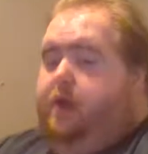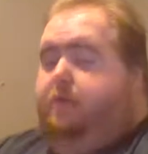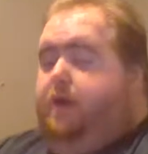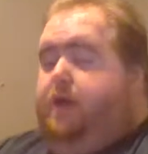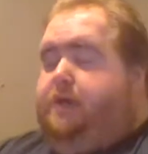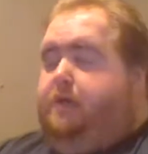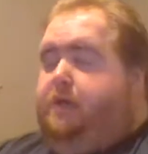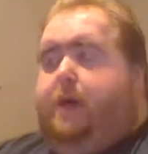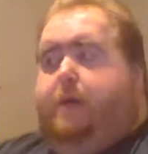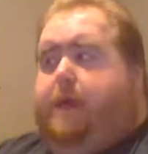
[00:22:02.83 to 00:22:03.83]
Because what's
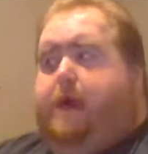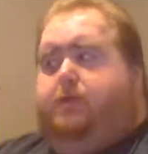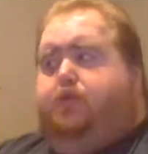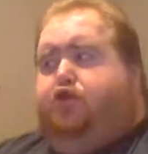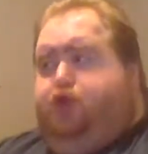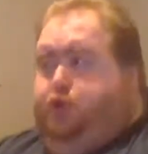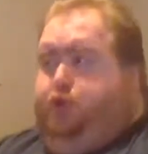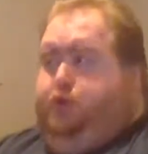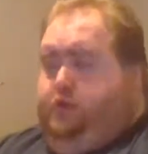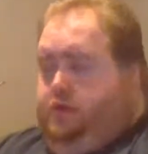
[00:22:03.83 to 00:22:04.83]
coming out in
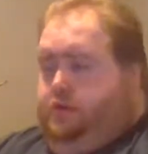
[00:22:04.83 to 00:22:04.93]
June